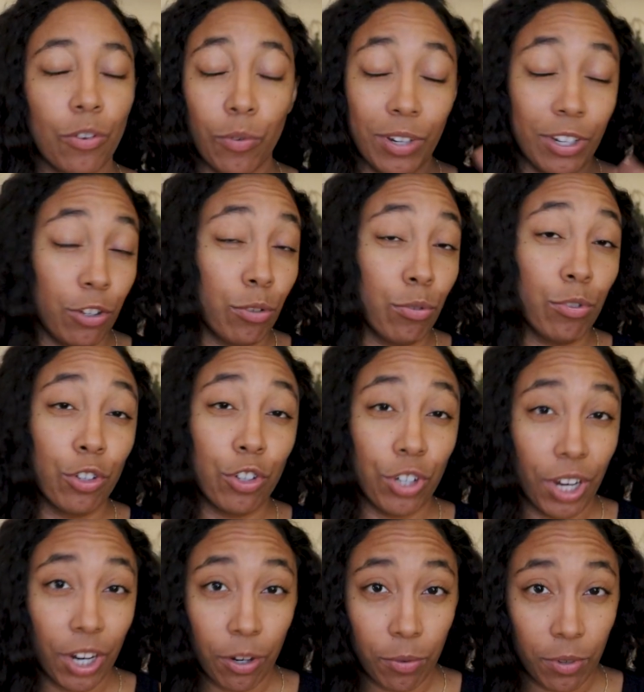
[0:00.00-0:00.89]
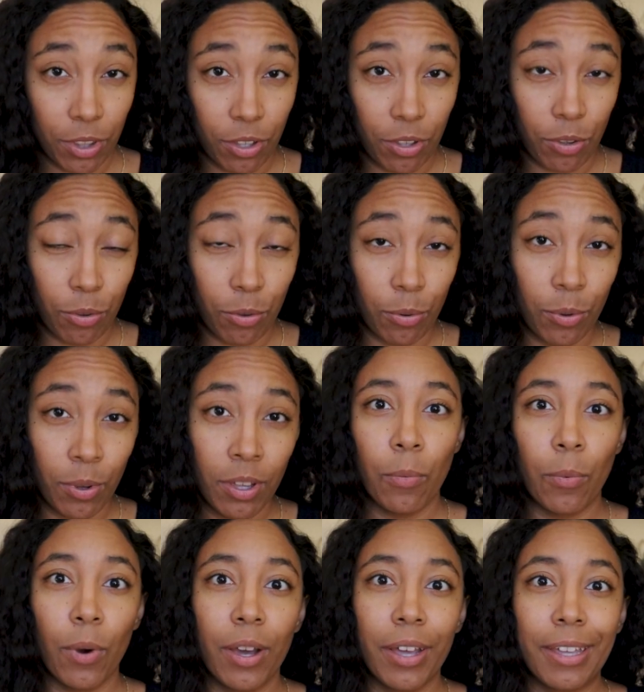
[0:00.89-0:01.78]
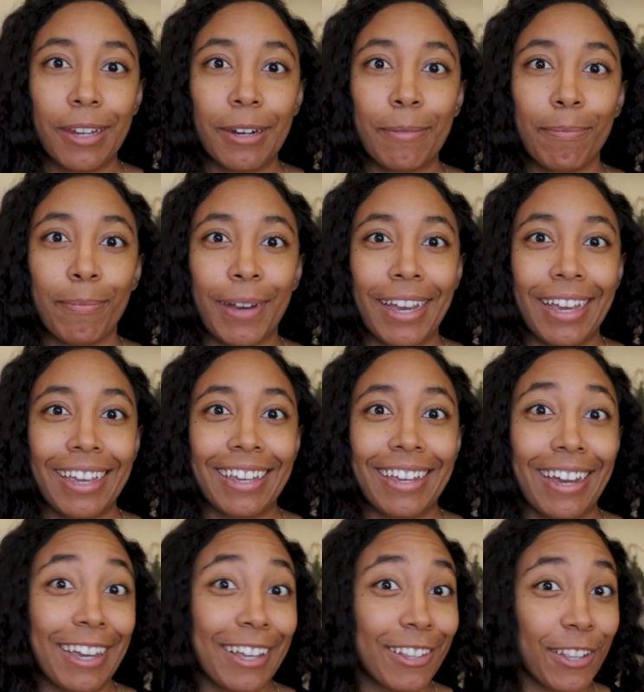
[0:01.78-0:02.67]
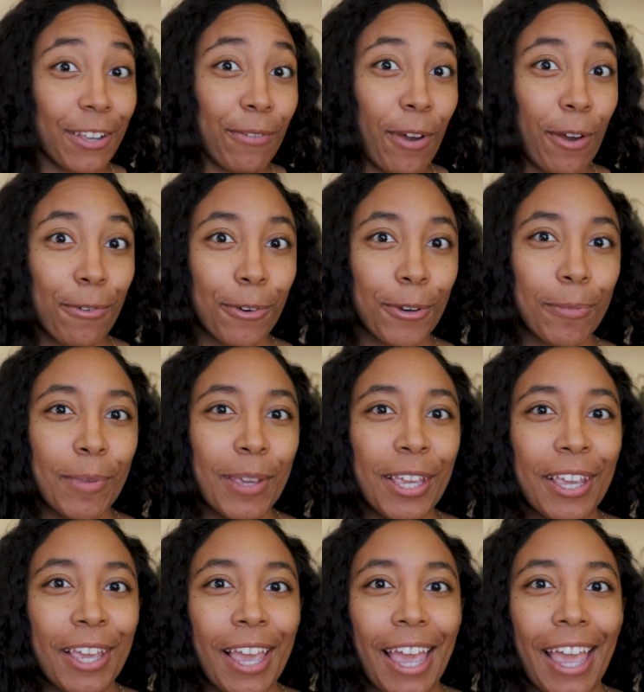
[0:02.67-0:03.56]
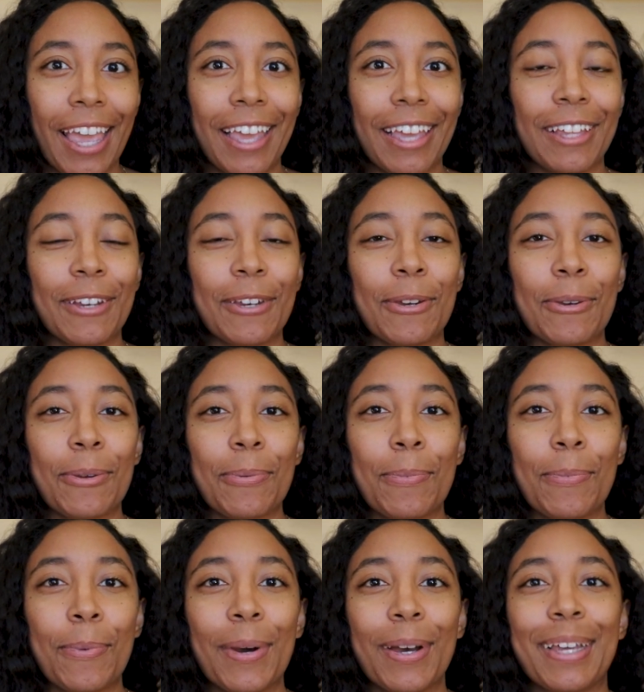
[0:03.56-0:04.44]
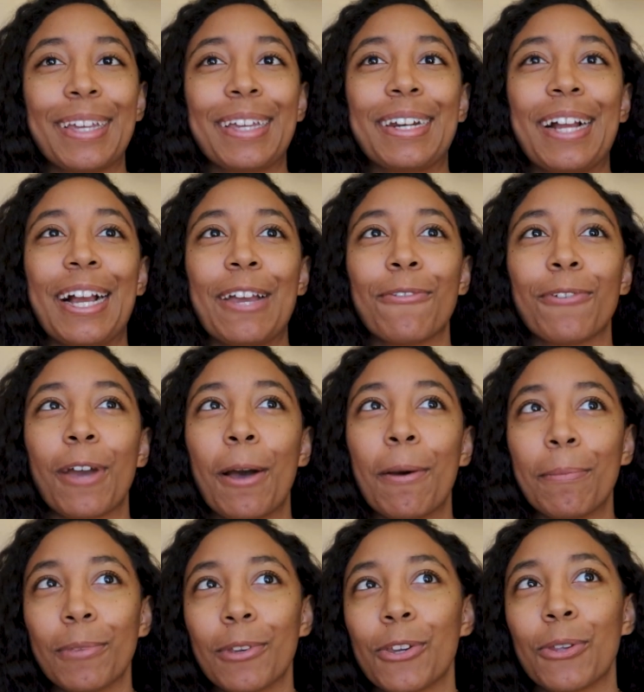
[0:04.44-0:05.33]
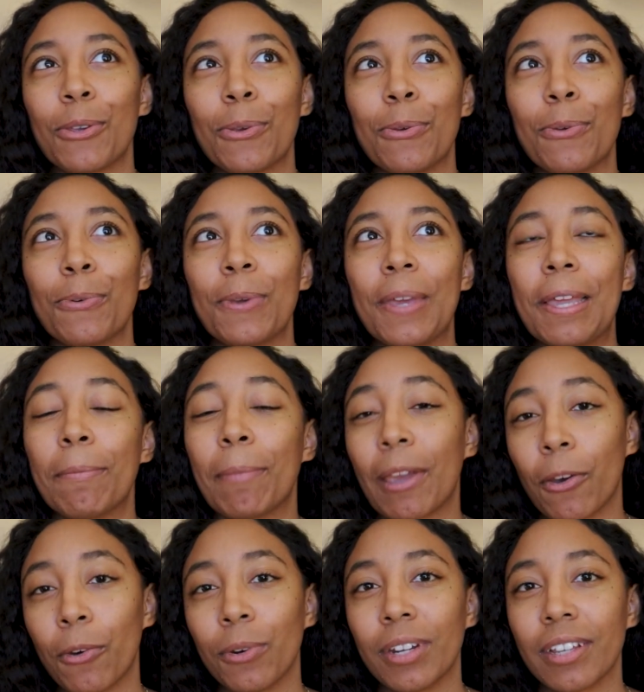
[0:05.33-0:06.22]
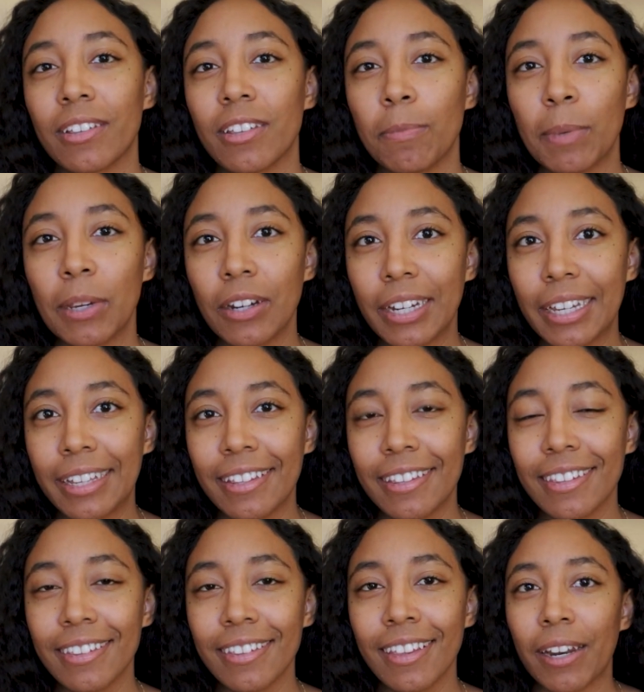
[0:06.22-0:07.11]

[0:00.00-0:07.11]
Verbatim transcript: going to share with you what my guides have offered me and what I've come to in my own experience.